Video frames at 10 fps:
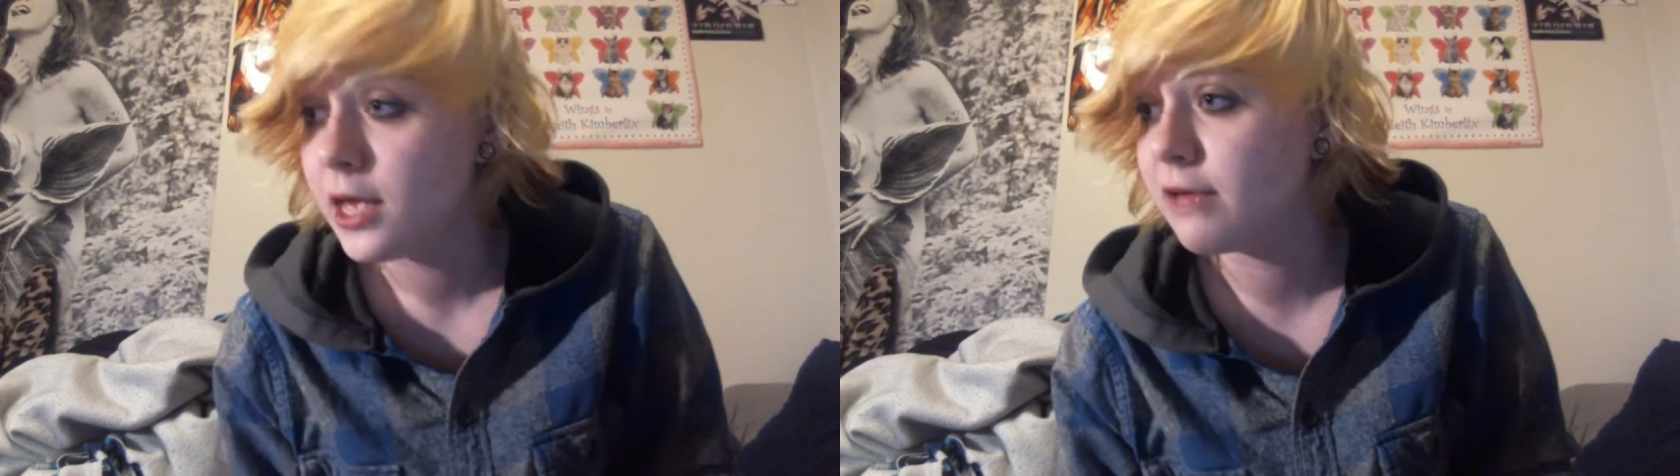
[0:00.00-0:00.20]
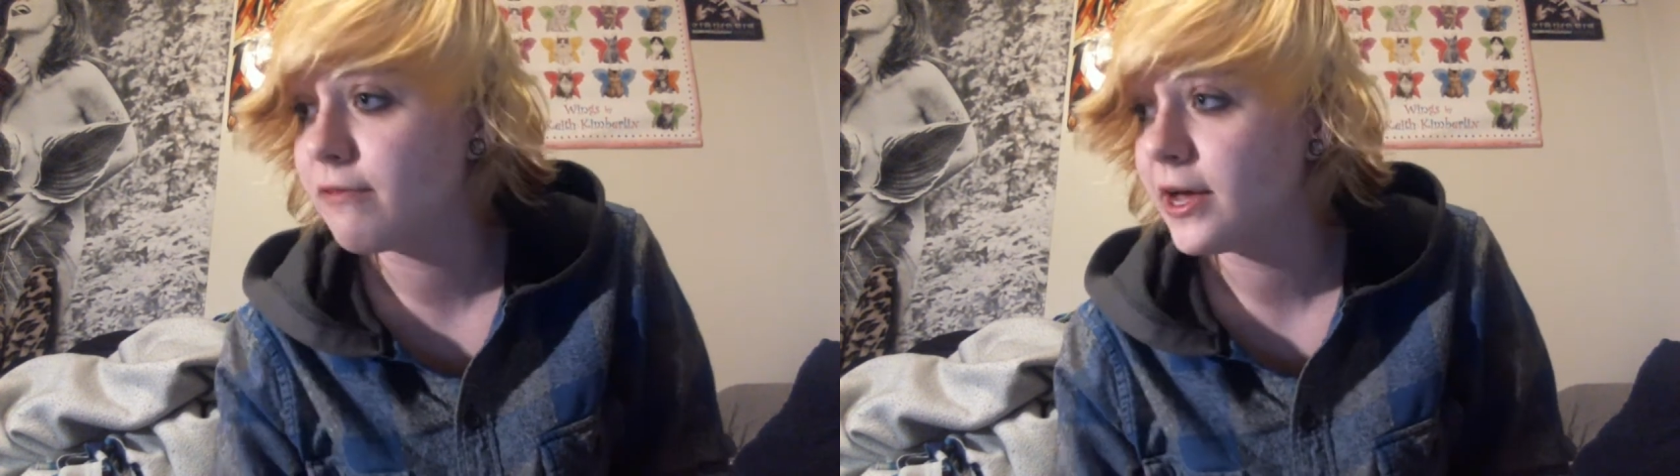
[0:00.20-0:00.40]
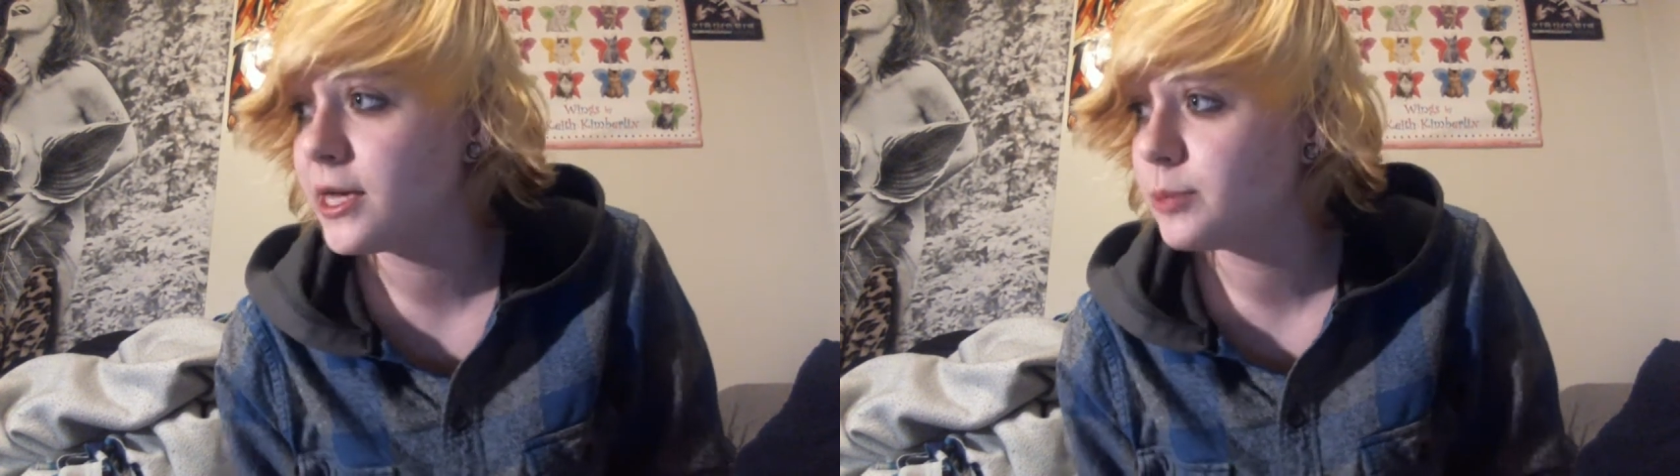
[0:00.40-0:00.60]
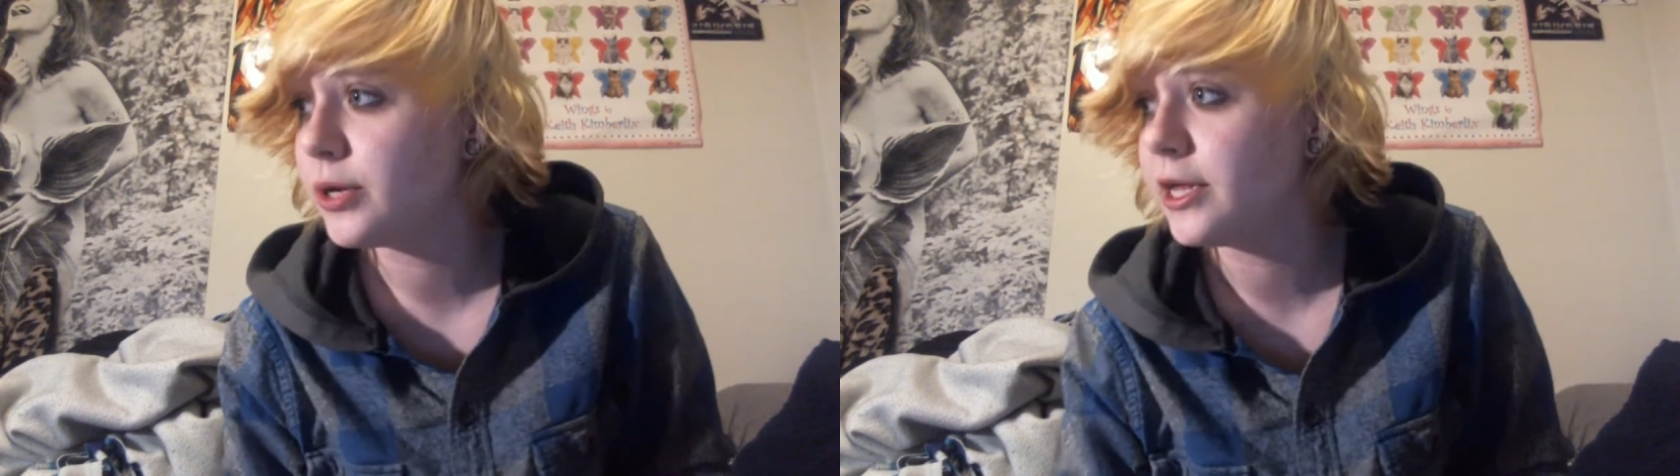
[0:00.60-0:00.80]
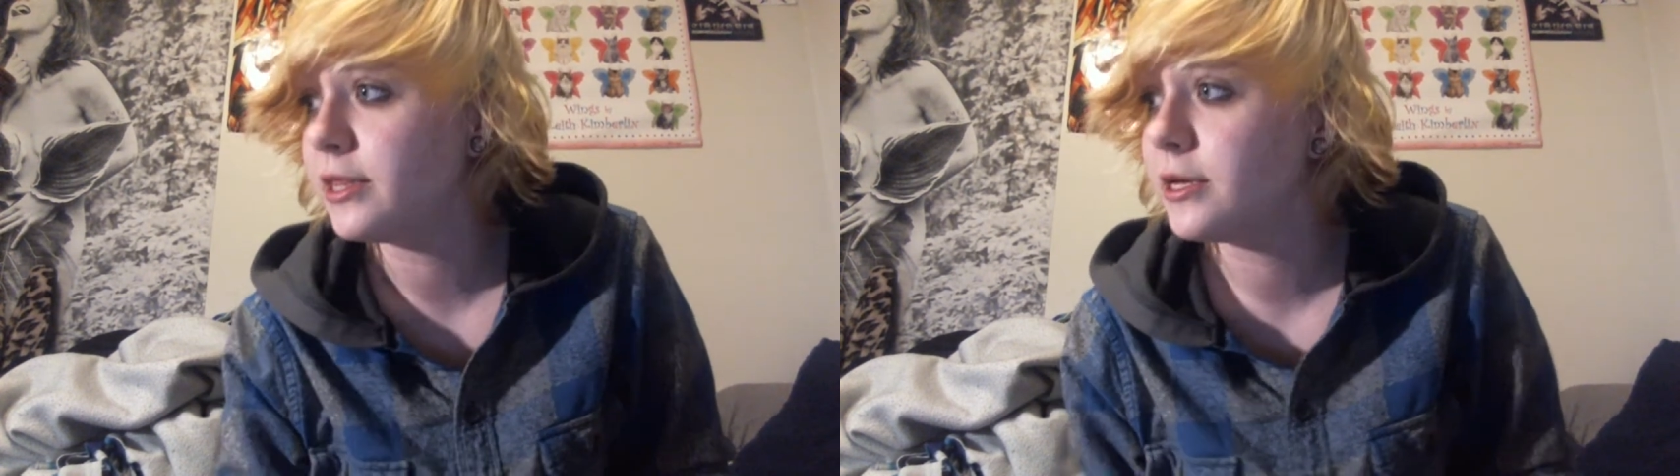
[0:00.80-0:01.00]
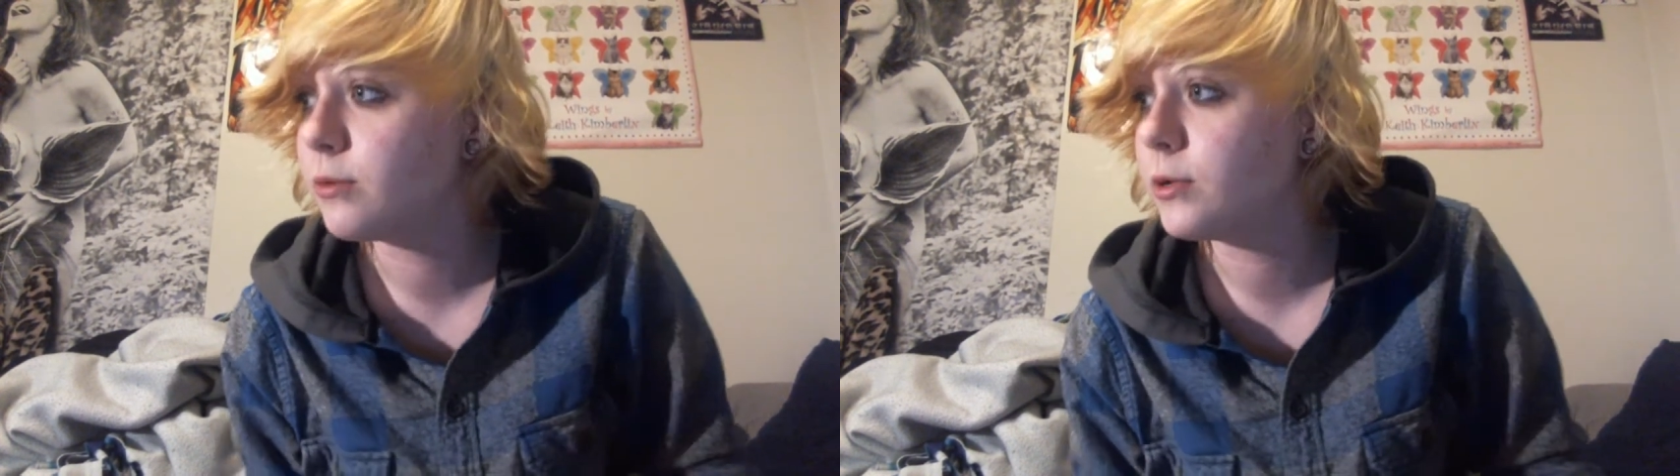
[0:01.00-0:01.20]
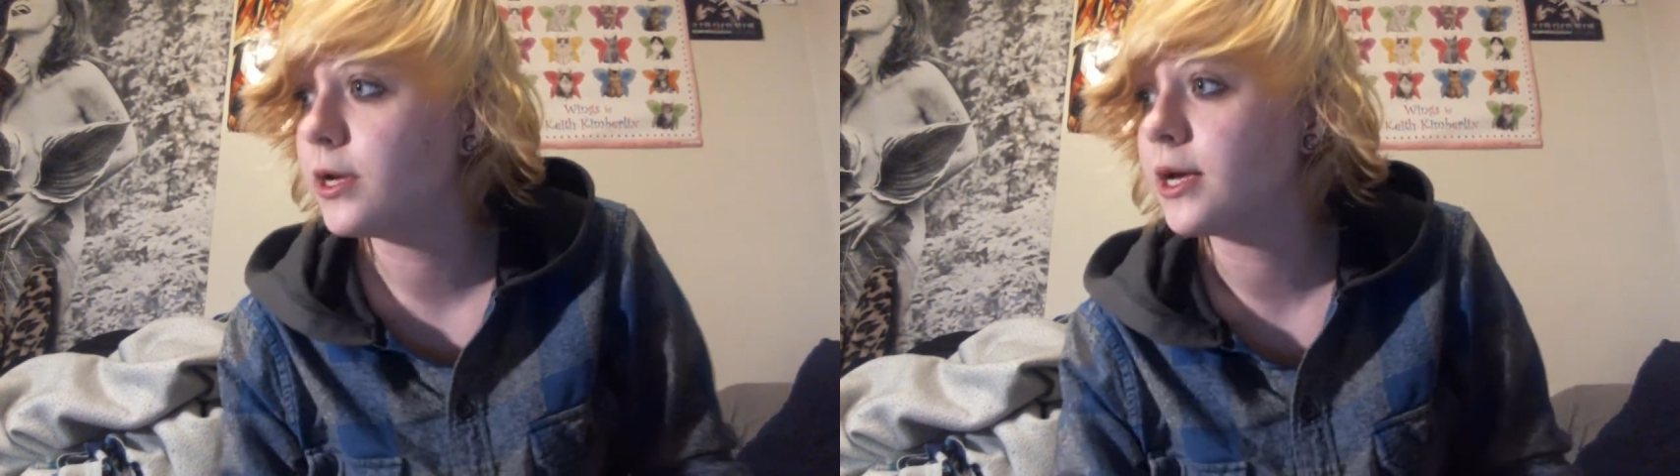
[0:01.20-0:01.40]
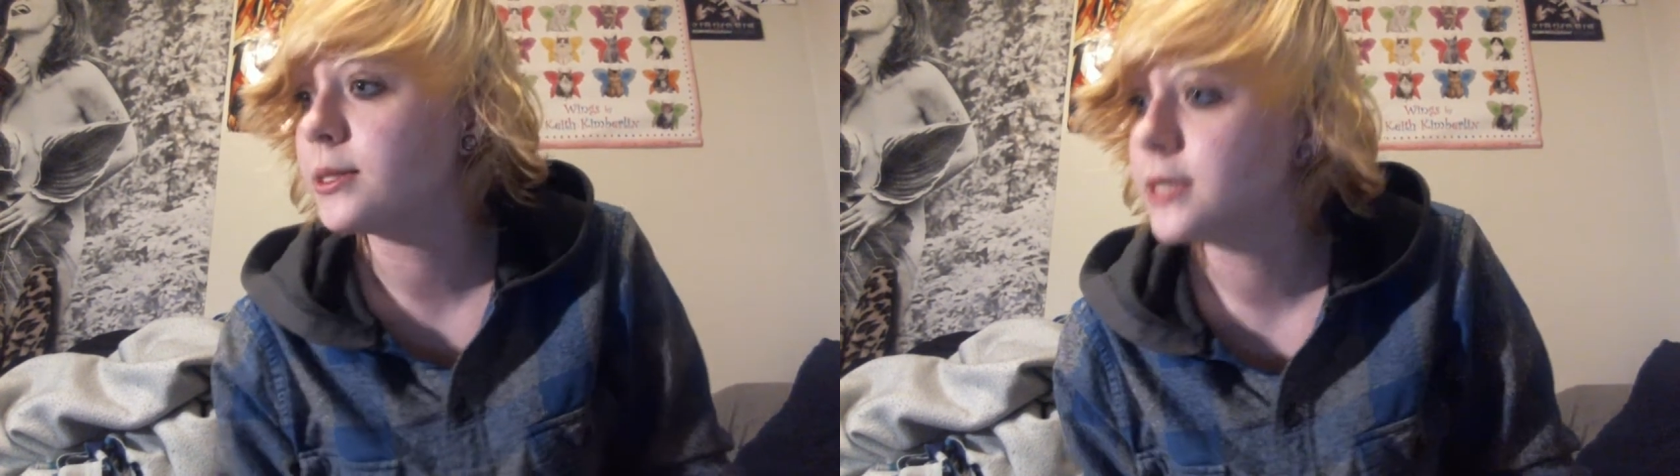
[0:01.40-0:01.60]
If I had to put anything in a
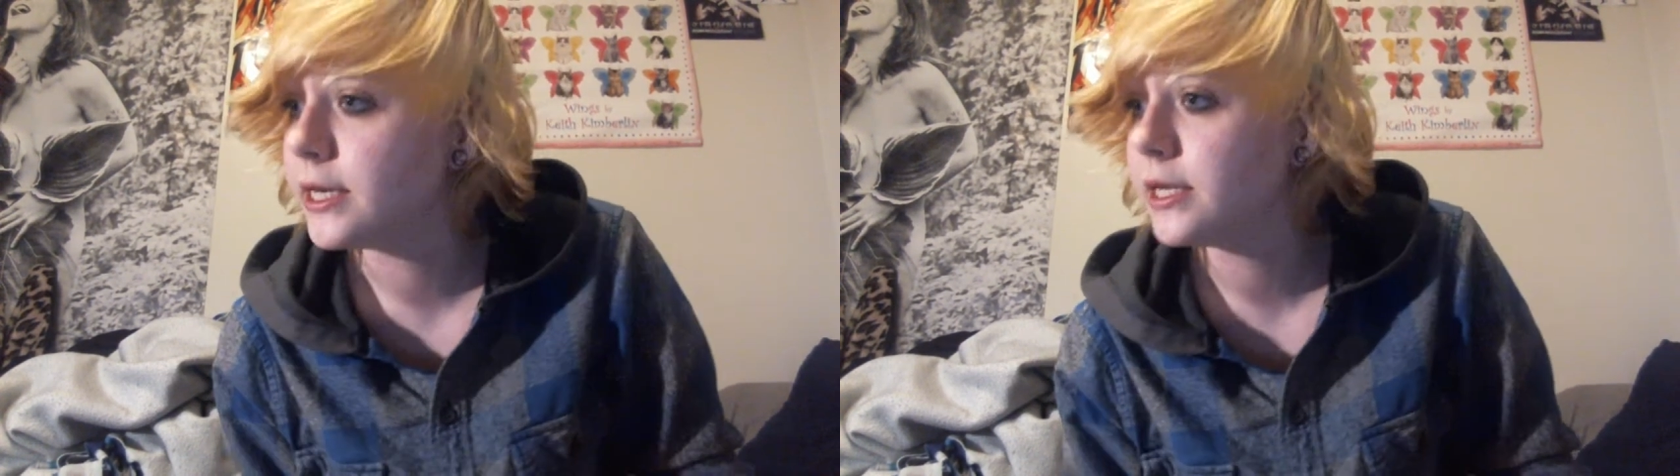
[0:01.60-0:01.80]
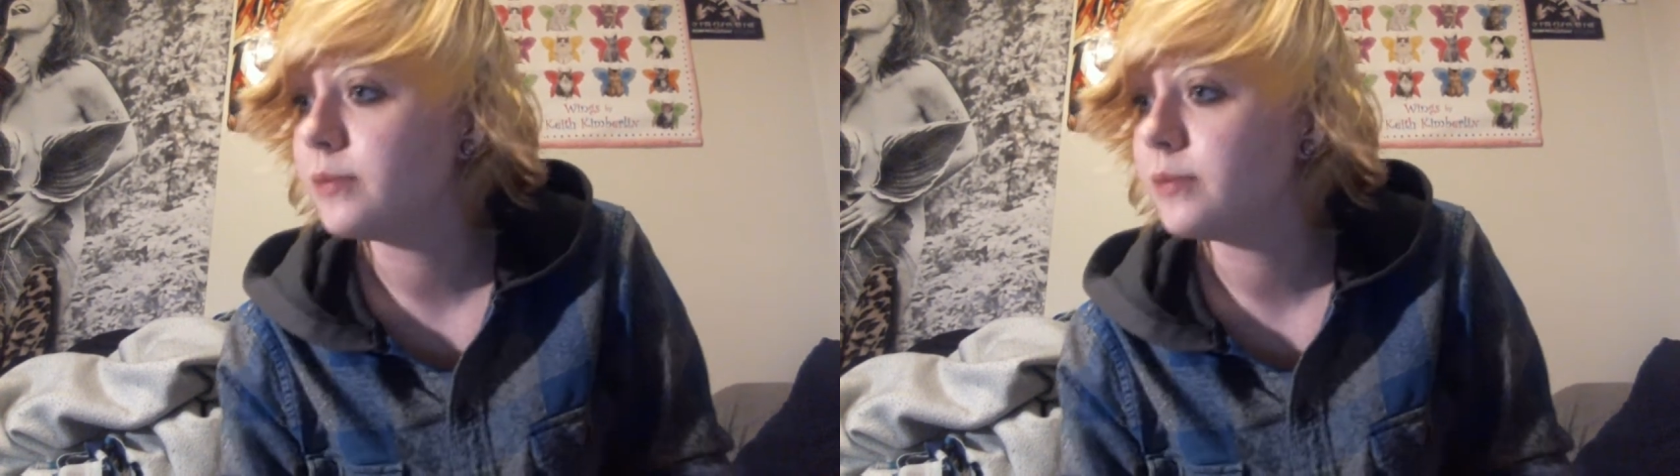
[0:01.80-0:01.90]
1-gallon tank,